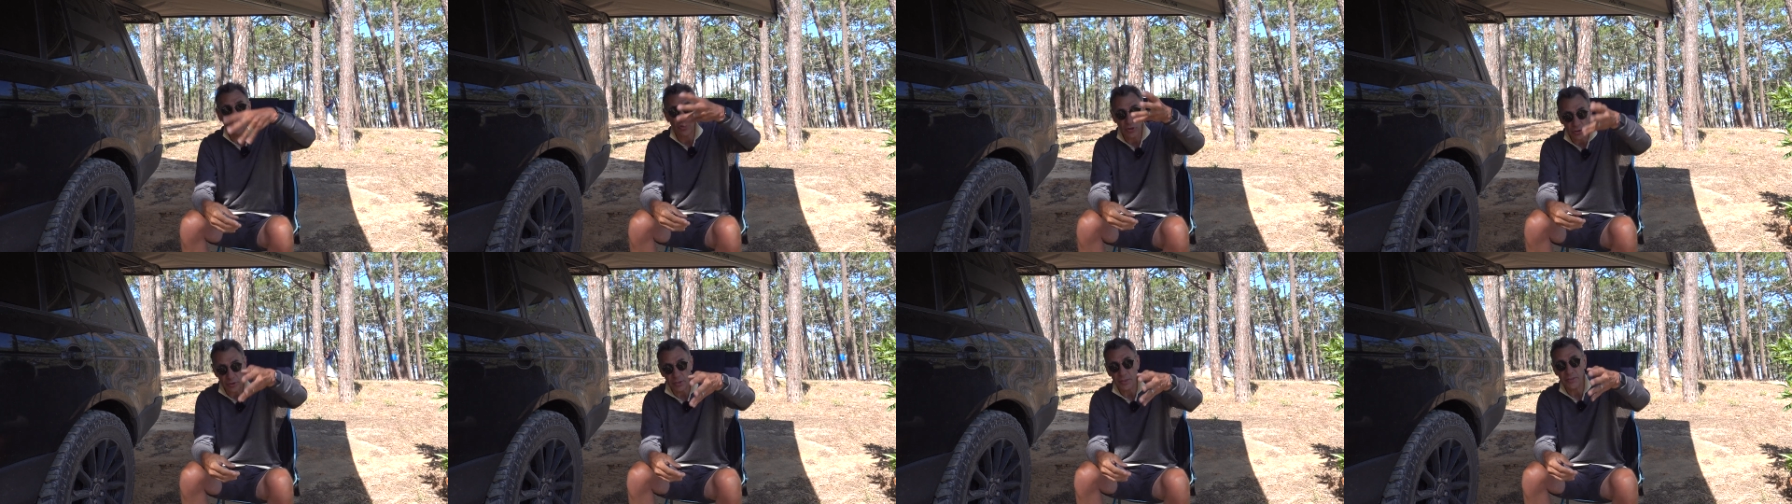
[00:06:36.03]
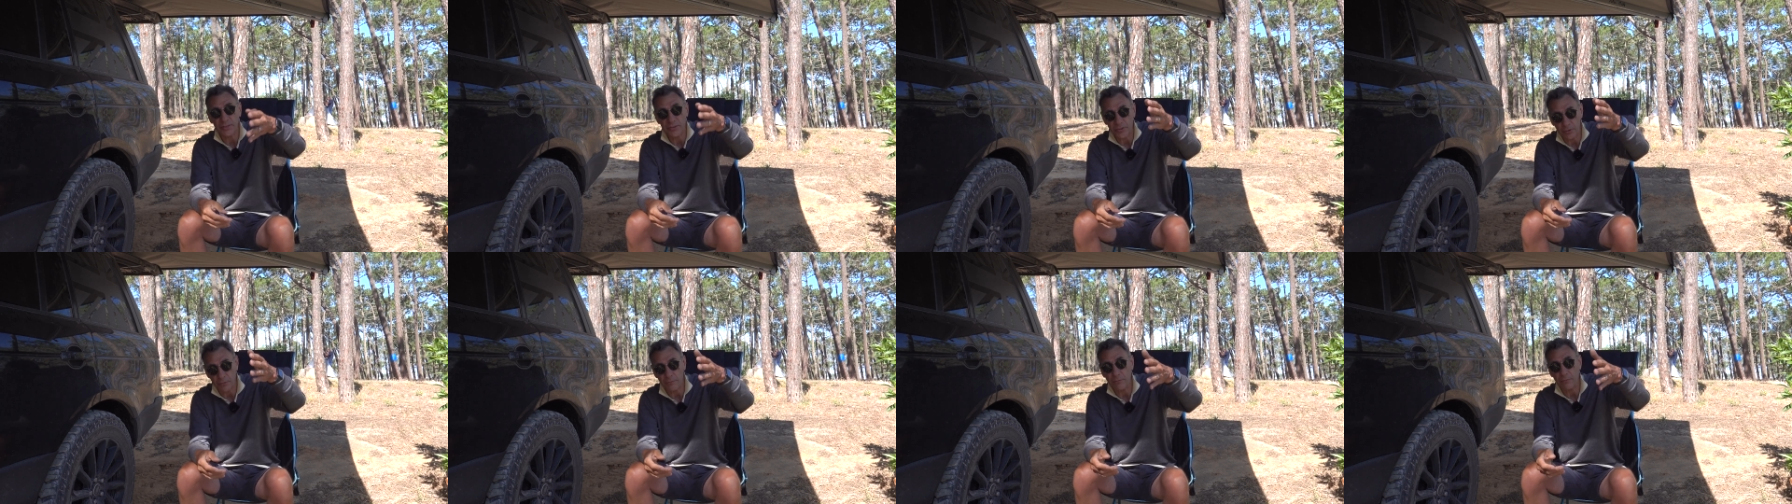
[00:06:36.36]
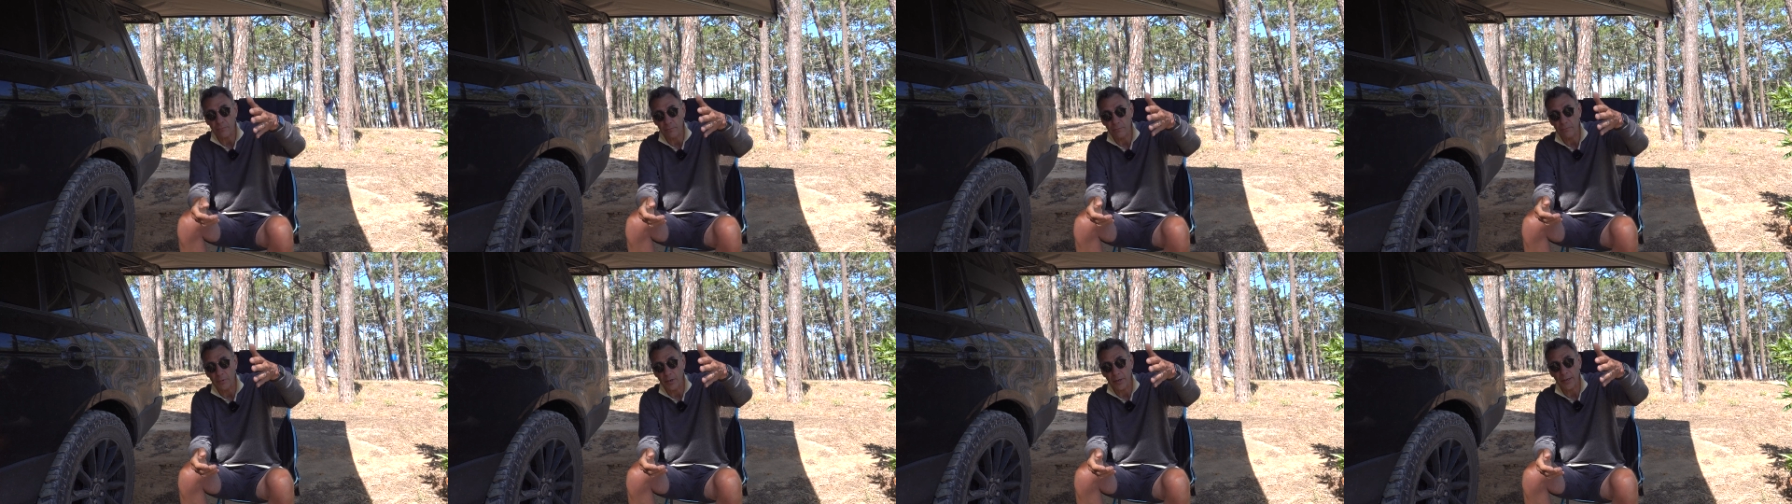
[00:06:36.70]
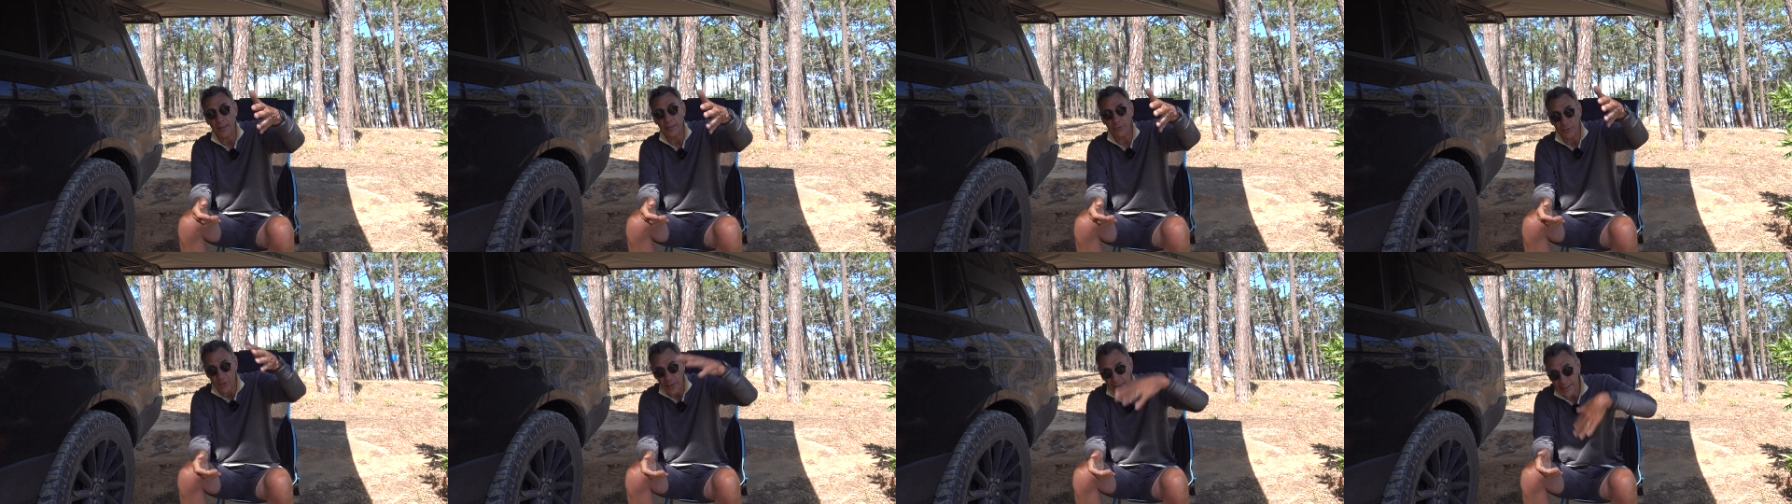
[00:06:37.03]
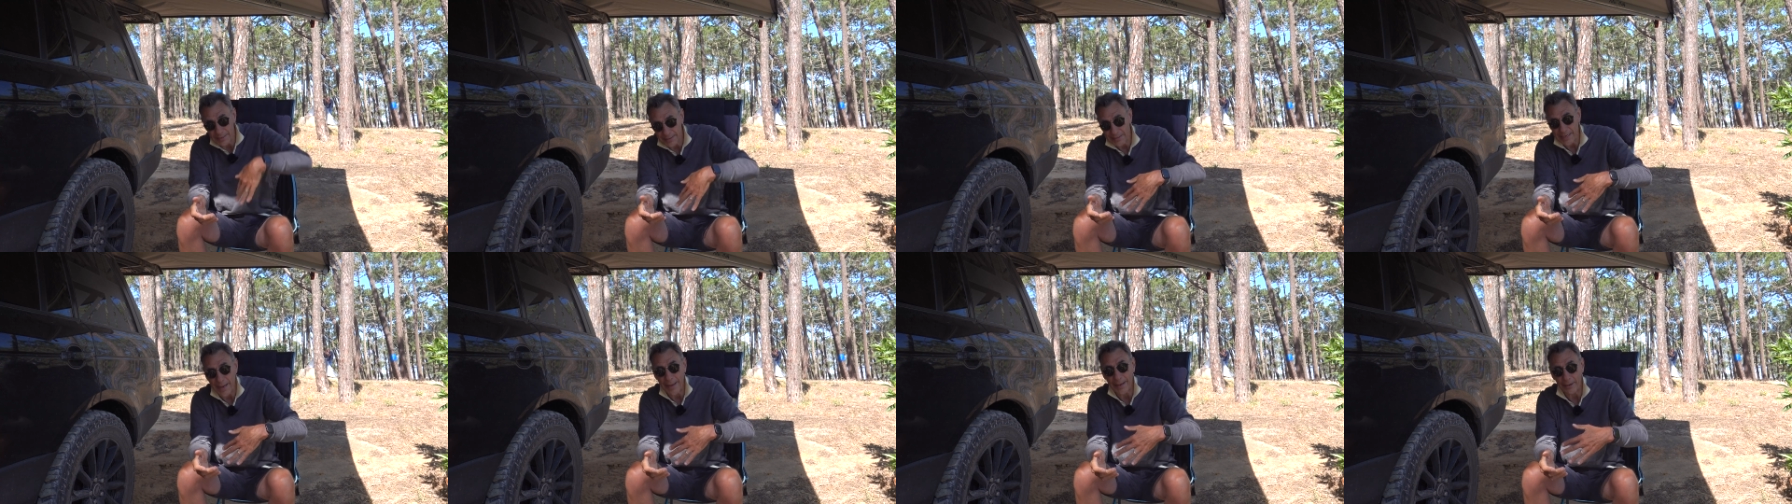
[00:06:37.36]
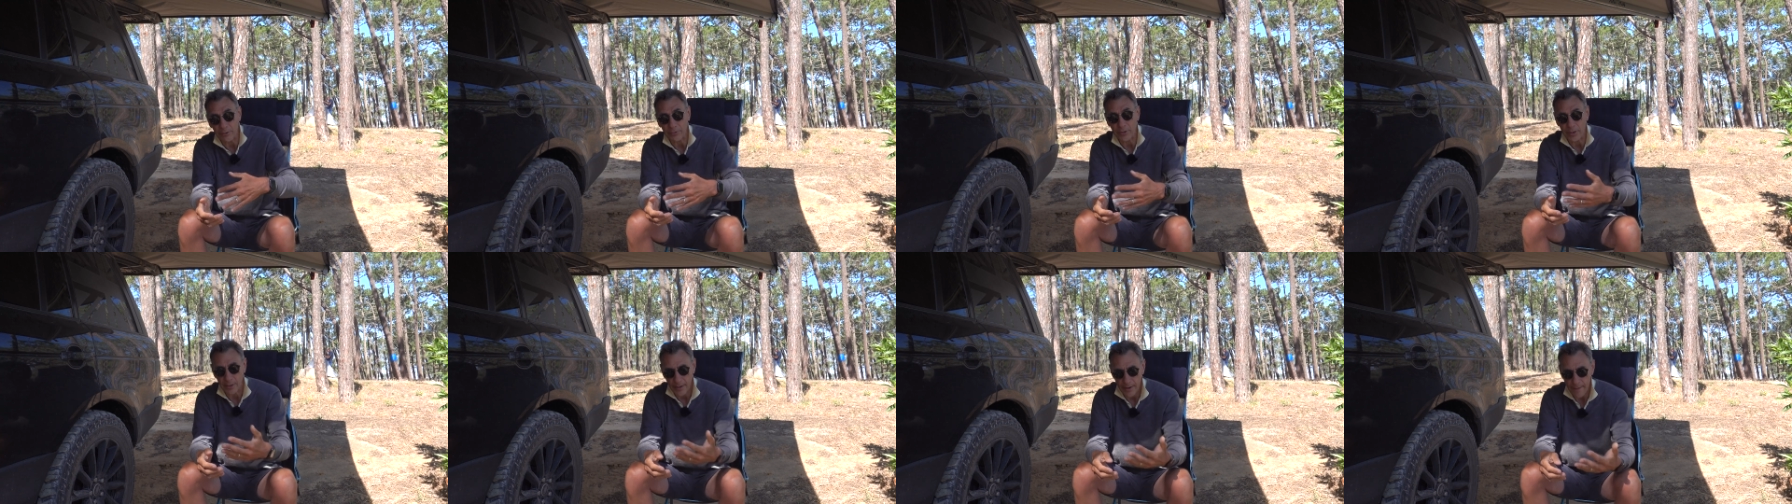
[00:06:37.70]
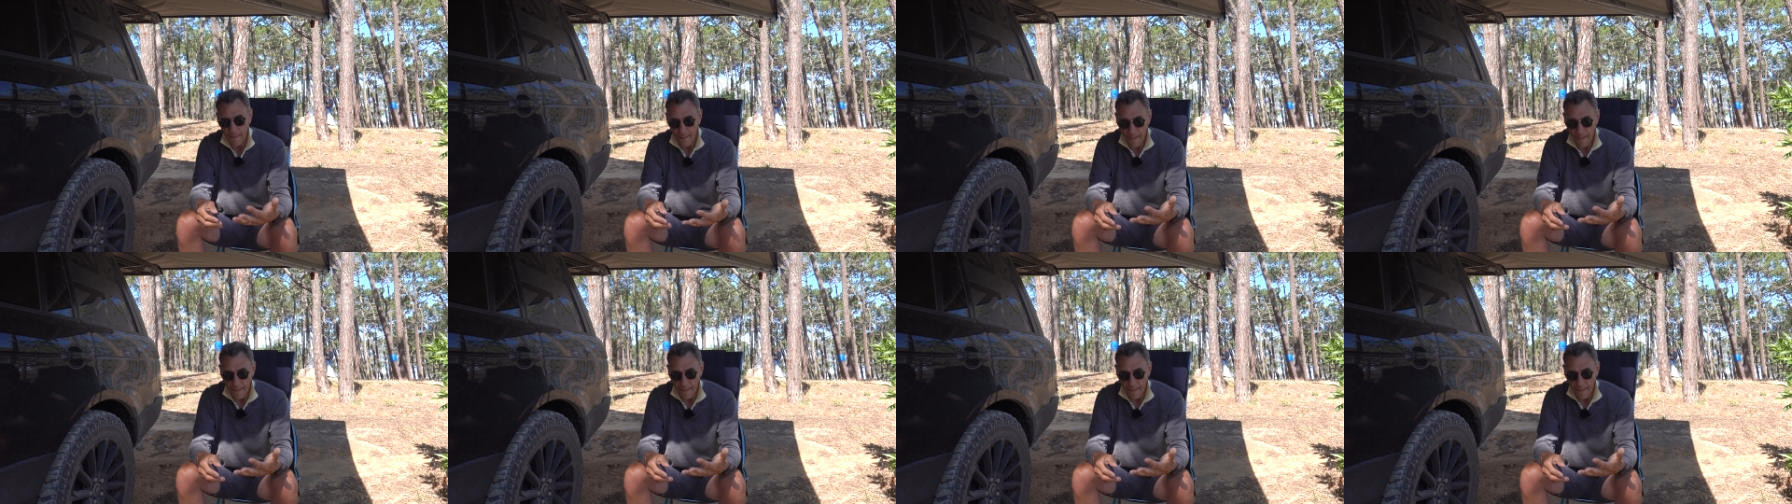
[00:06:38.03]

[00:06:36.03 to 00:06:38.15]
turning yourself around and down,